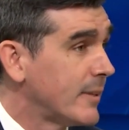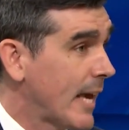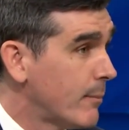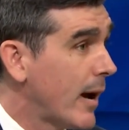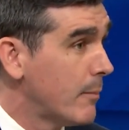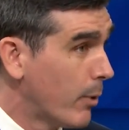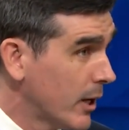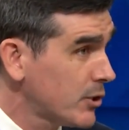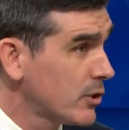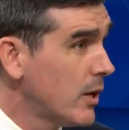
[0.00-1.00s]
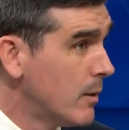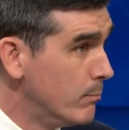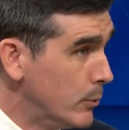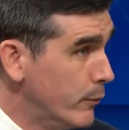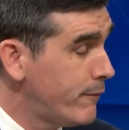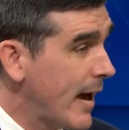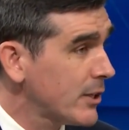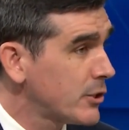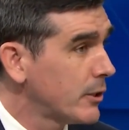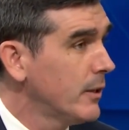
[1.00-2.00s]
Can my bus move
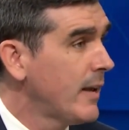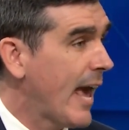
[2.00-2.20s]
faster?